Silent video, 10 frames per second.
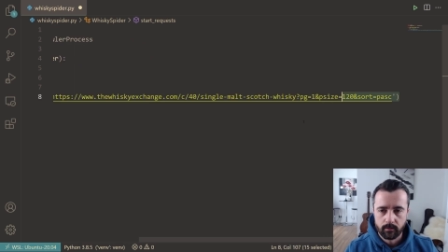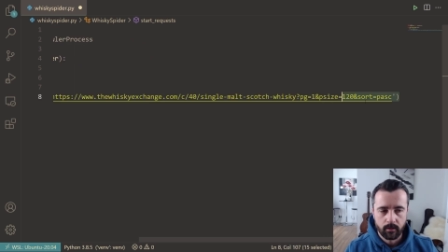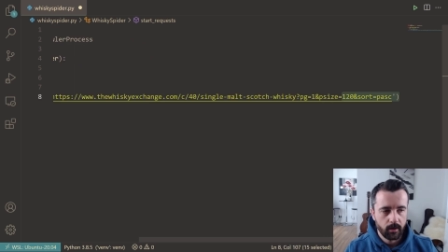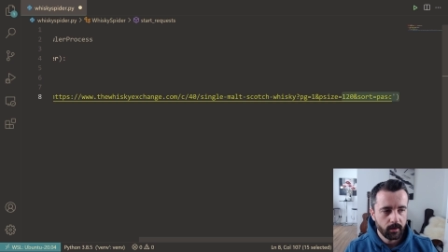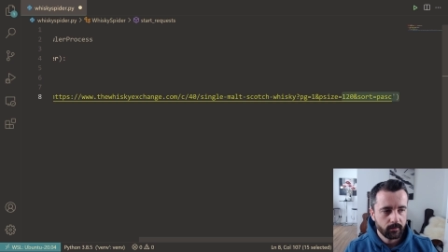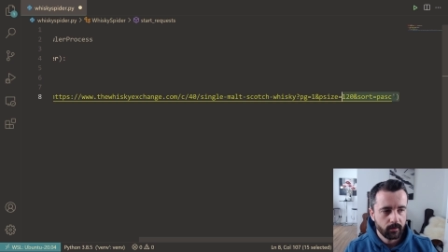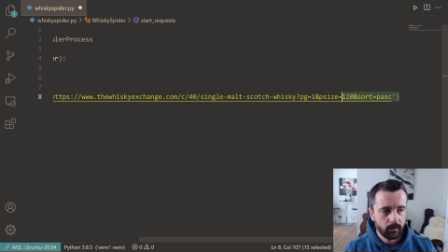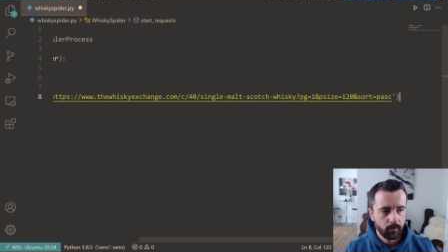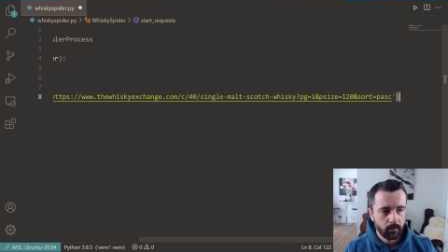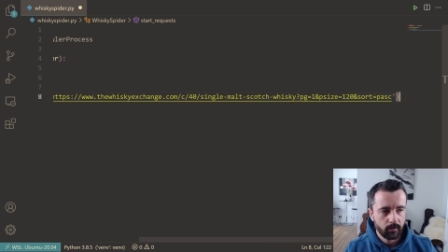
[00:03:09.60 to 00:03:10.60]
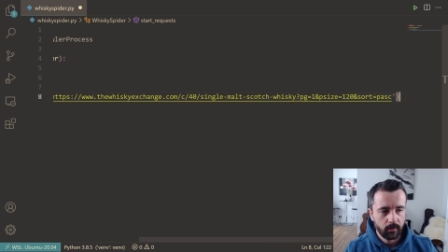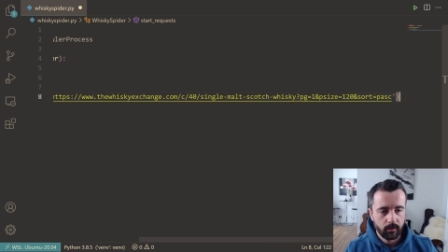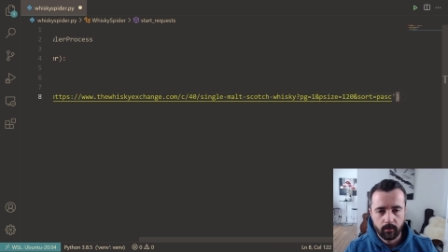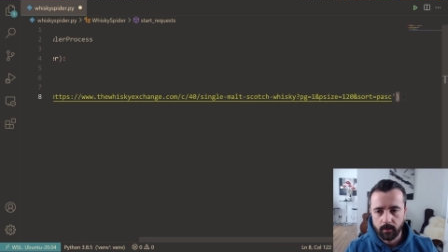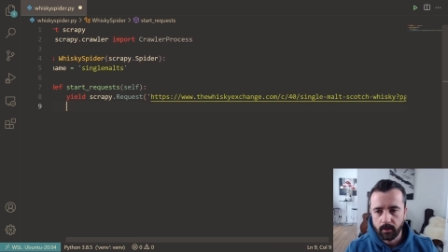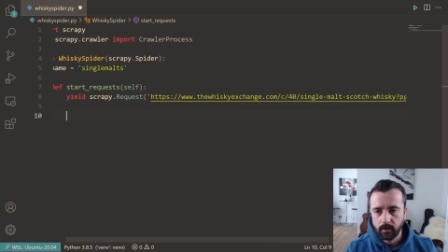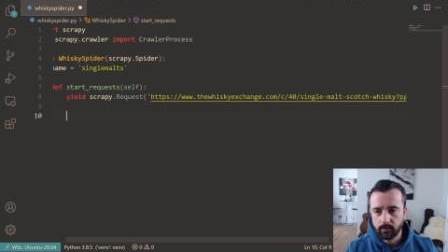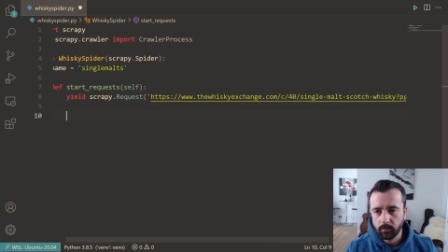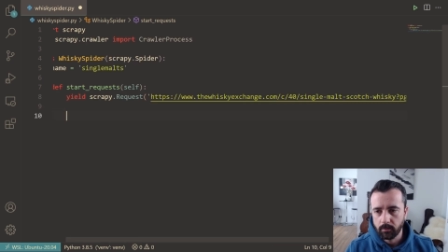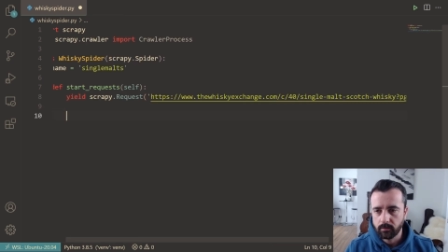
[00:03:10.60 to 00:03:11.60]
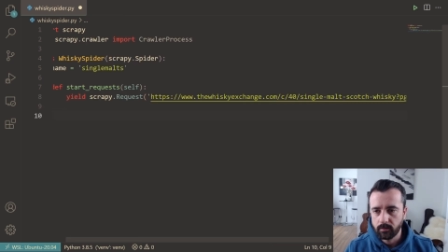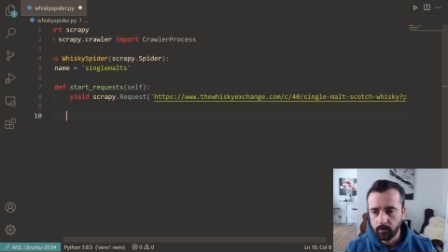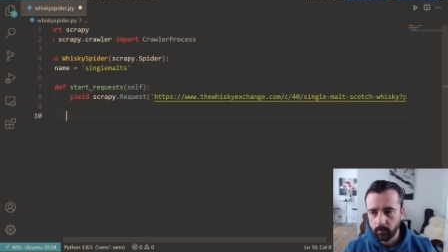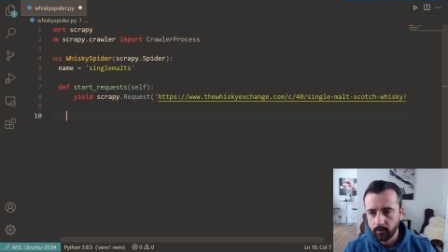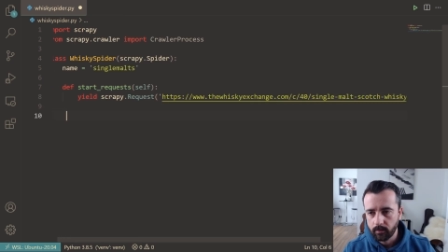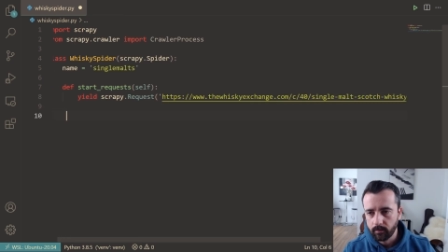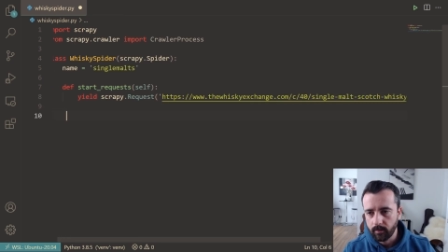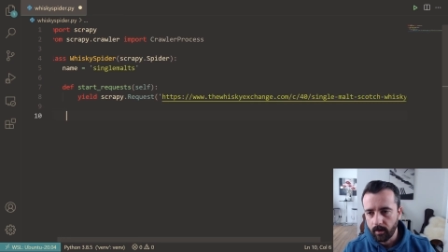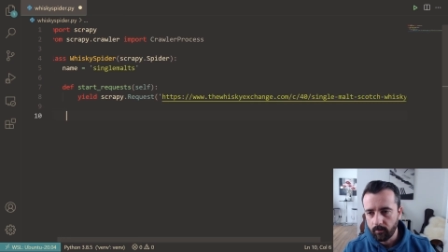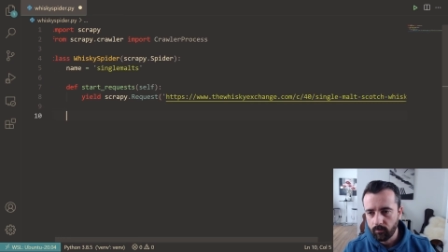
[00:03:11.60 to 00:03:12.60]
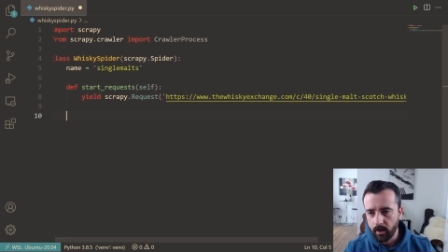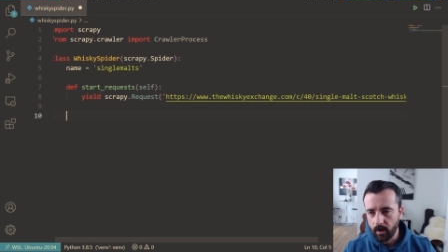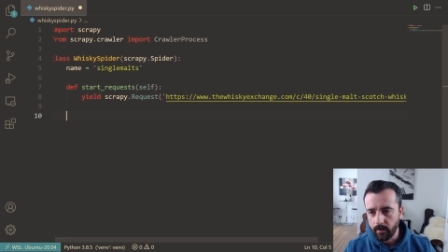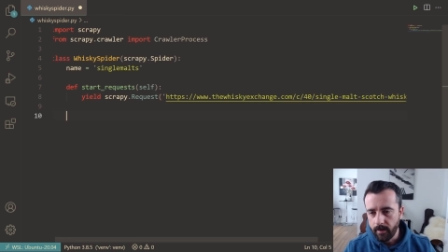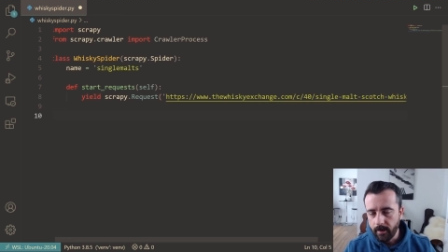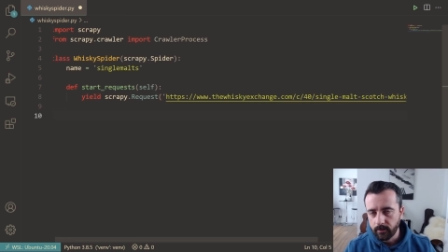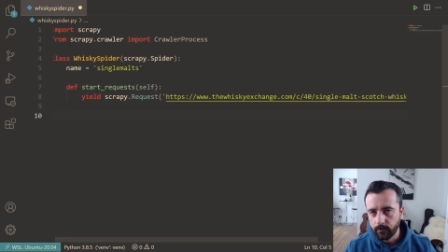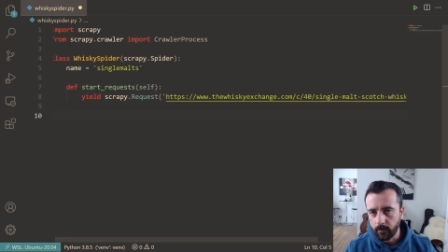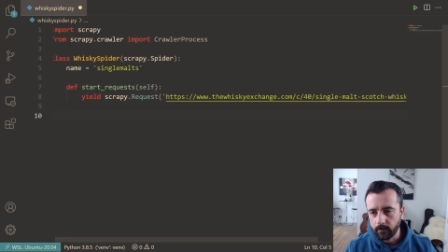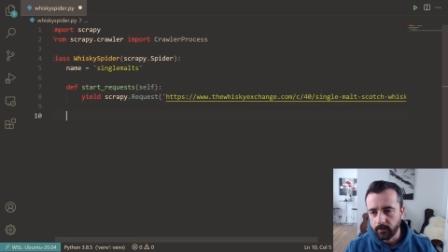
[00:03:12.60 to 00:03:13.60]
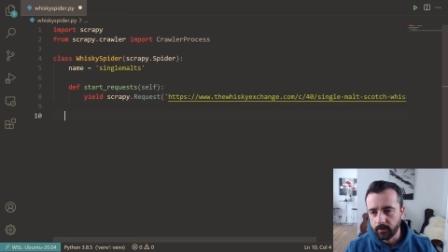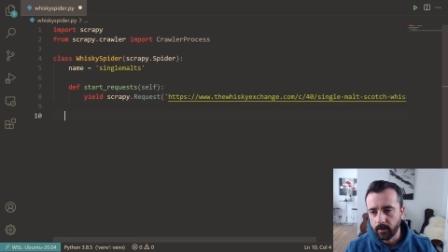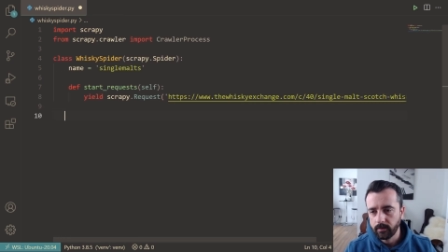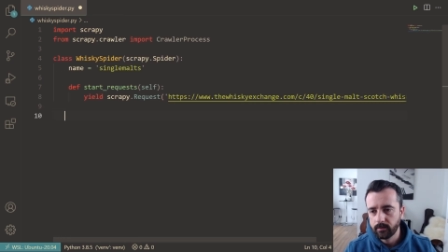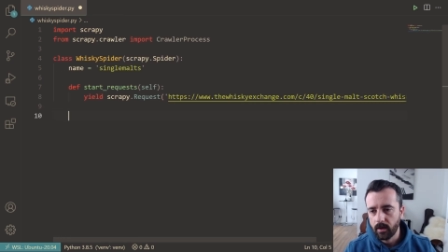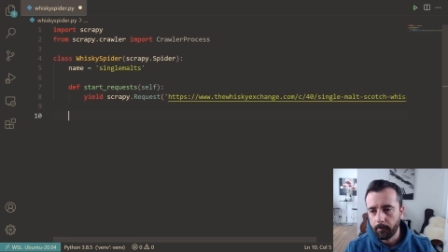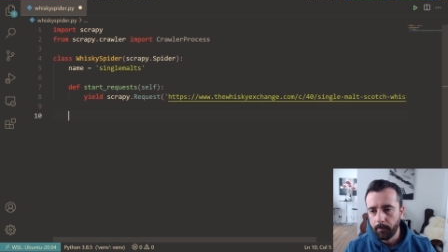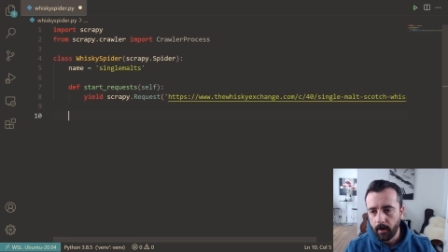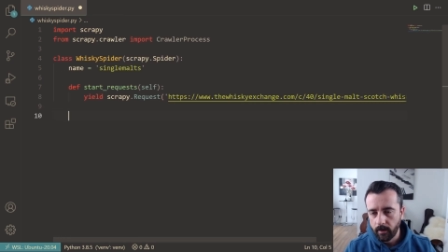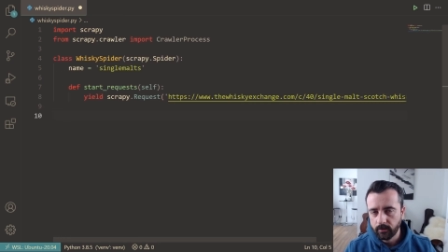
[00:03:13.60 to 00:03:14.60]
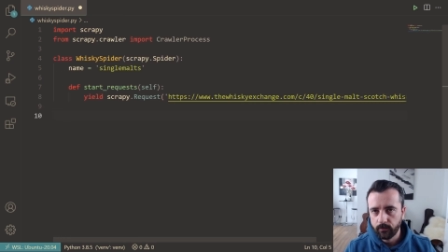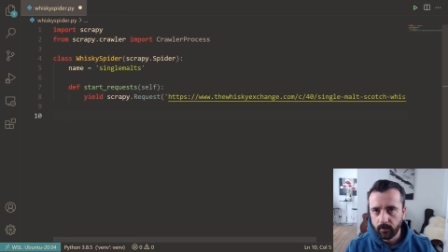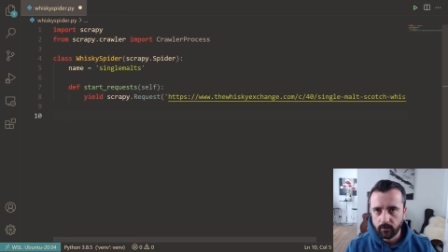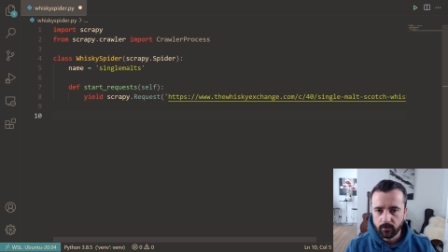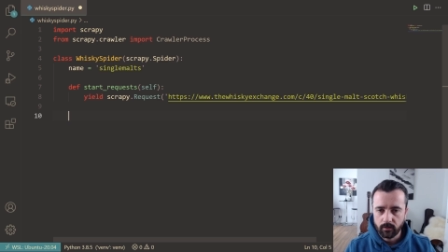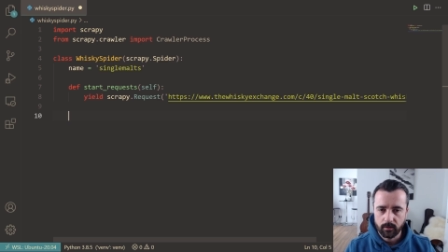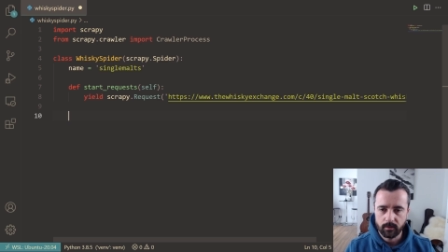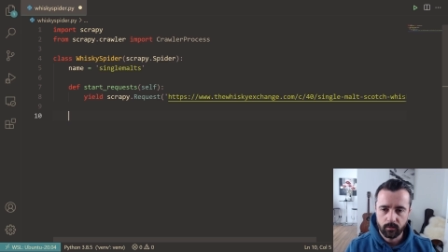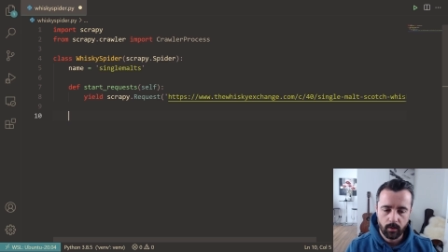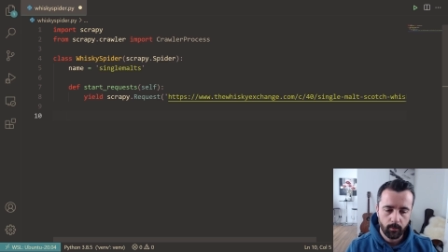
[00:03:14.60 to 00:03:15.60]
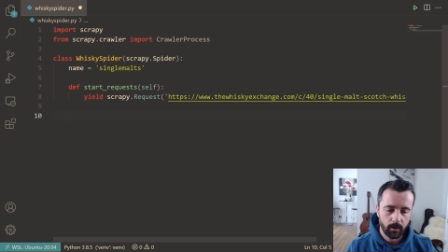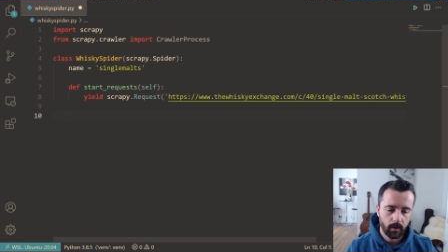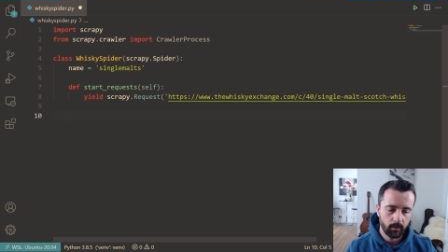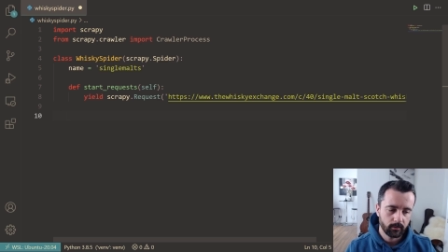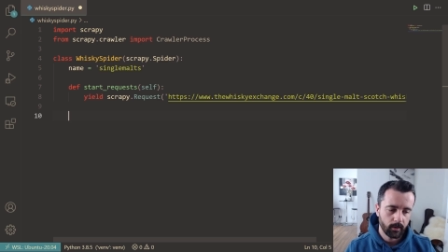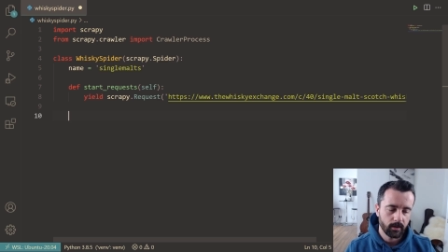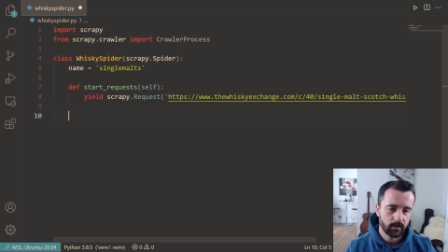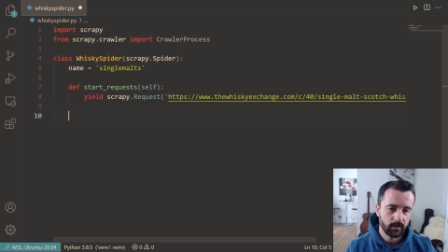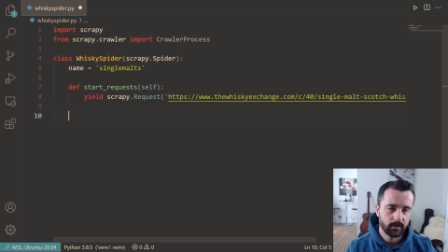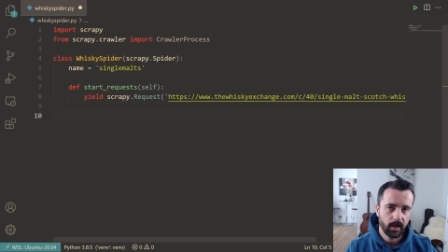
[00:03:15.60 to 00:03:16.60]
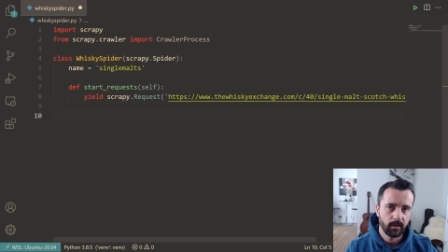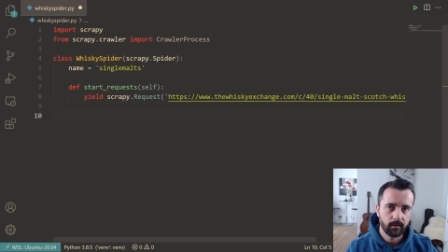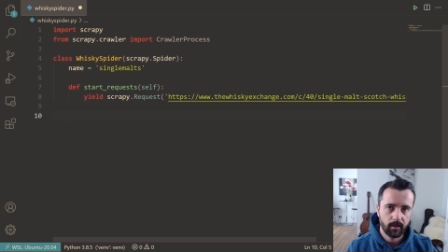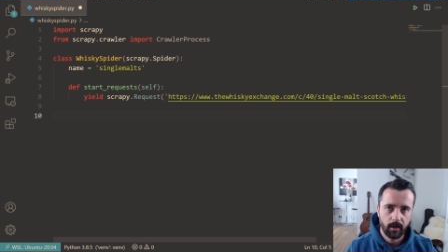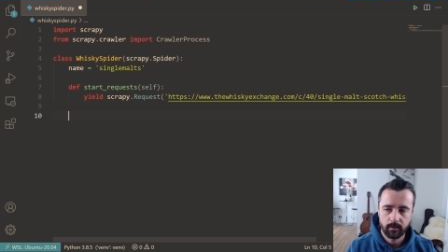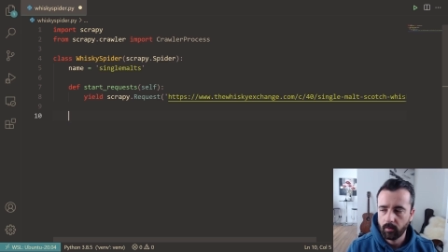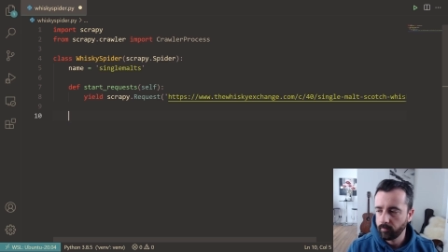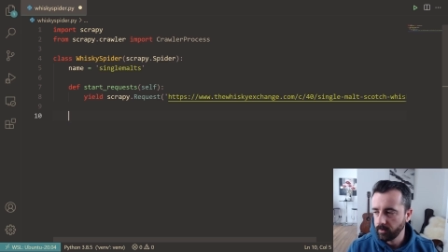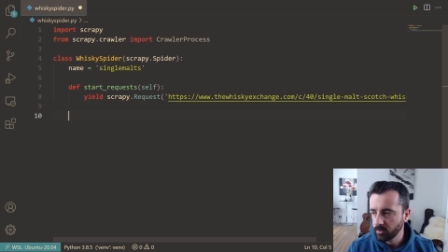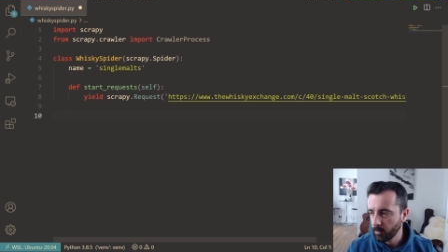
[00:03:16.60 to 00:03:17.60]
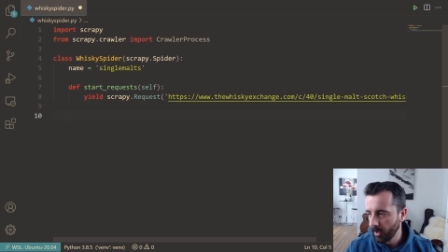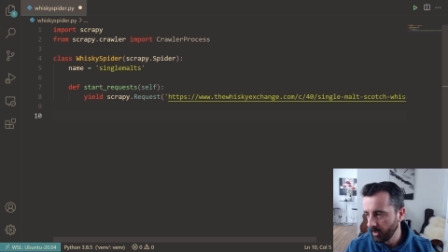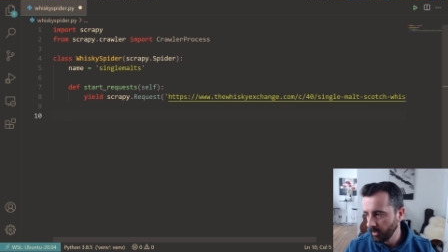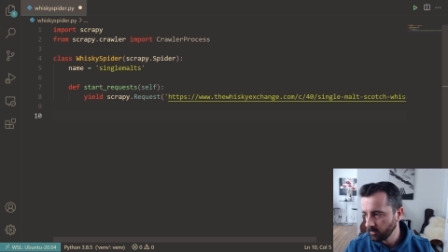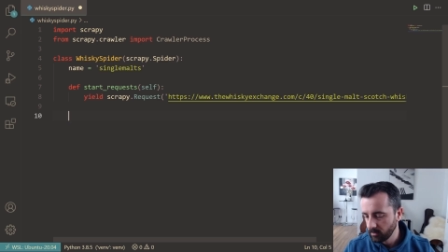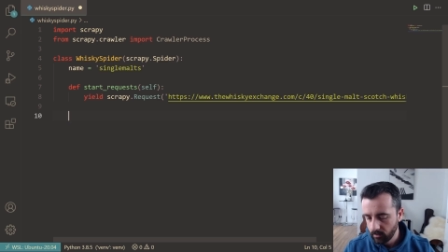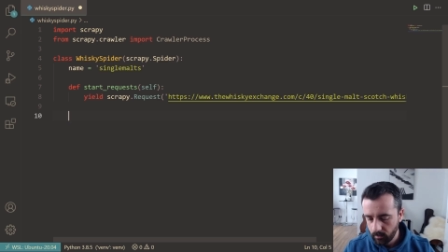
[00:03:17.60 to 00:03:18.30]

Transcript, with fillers: The next thing that we want to do is we want to now write our next function. Now this is our parse function. This is where we're going to actually take the data off each page.